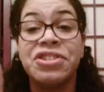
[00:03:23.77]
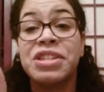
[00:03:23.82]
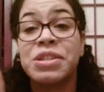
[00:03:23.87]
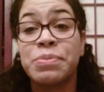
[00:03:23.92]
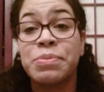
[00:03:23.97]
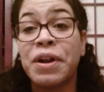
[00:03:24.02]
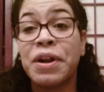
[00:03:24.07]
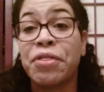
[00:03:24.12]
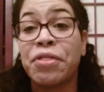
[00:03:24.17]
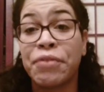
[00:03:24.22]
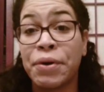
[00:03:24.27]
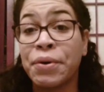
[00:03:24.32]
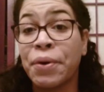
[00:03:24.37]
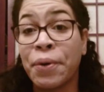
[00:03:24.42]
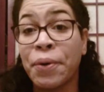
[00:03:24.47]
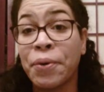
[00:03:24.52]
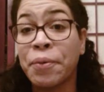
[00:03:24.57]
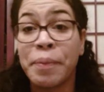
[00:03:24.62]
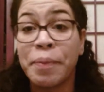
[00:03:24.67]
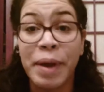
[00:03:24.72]
you just want to
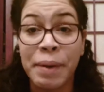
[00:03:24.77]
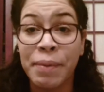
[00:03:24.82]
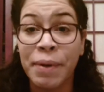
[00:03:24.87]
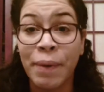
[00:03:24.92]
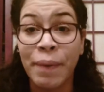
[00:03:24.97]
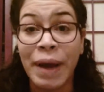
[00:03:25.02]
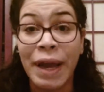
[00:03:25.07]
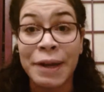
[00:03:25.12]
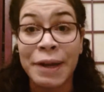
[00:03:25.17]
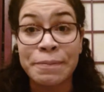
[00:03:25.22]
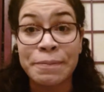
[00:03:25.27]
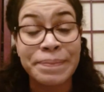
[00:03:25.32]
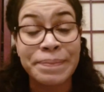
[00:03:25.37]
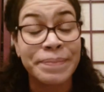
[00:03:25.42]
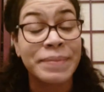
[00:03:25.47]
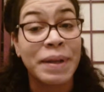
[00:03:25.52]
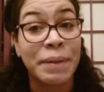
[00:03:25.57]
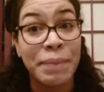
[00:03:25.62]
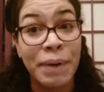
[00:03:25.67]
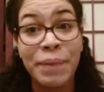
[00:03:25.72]
throw the whole baby away.
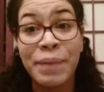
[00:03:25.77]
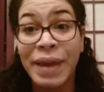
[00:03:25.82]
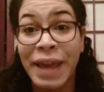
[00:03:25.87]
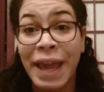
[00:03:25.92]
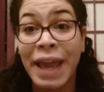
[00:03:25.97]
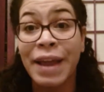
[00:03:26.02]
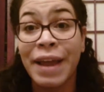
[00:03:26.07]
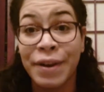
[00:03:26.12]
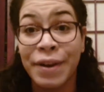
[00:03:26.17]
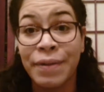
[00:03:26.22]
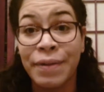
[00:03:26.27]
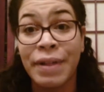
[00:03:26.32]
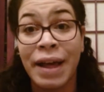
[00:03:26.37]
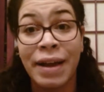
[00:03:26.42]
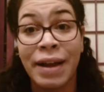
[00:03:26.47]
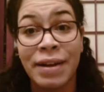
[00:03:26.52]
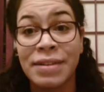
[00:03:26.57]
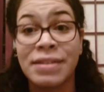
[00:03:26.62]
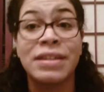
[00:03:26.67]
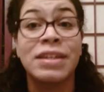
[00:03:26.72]
But we can't do
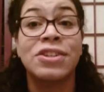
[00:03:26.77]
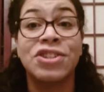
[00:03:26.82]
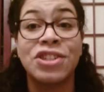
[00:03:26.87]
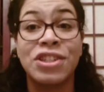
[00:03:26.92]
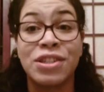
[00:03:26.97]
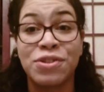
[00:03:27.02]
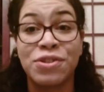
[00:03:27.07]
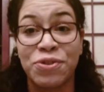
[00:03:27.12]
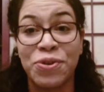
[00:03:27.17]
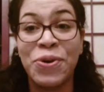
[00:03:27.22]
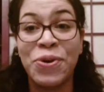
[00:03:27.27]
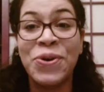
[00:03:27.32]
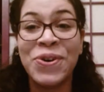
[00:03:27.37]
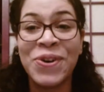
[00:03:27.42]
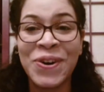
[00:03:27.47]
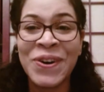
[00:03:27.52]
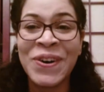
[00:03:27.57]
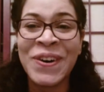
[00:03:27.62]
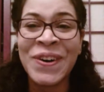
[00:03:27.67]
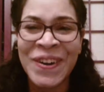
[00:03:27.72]
that because that's just
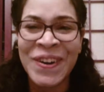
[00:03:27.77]
cruel.